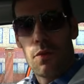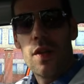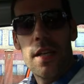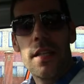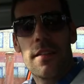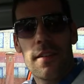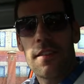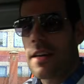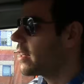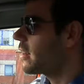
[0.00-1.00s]
we really need to
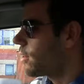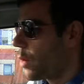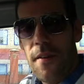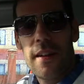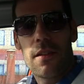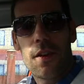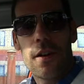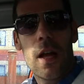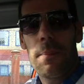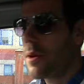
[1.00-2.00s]
sign this, and we've had to
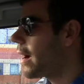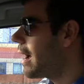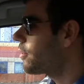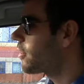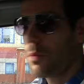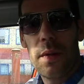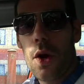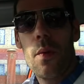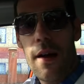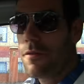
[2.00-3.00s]
turn up at your house because we
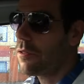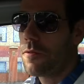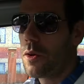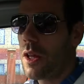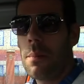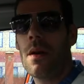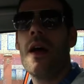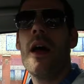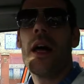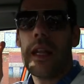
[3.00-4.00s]
don't have your phone number.
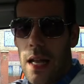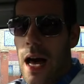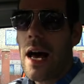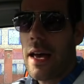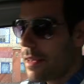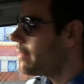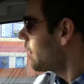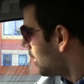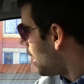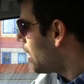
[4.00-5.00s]

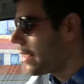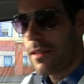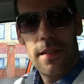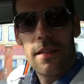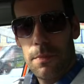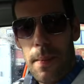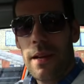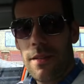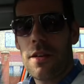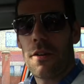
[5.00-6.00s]
Lies, the
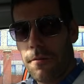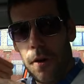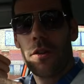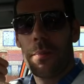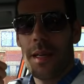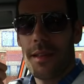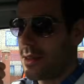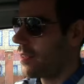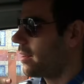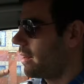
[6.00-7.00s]
inspector here phoned me
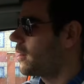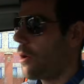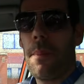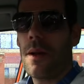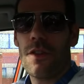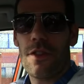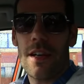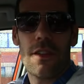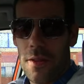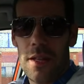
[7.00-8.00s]
to
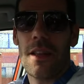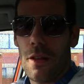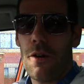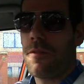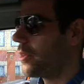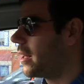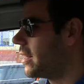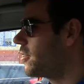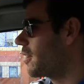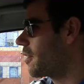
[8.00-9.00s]
apologize for the unlawful
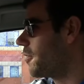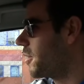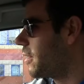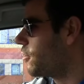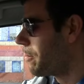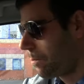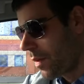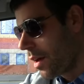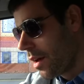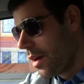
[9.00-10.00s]
deletion of the footage.
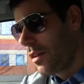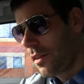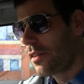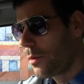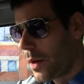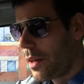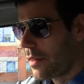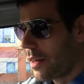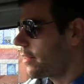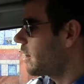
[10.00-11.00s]
So I said, what
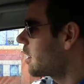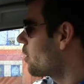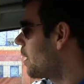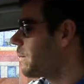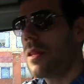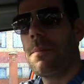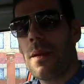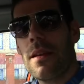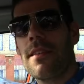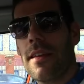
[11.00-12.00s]
is it? I said, look, I'll come to the
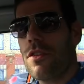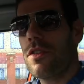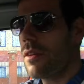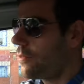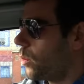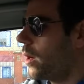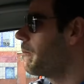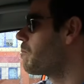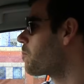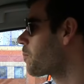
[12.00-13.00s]
police station if you
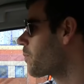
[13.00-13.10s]
want.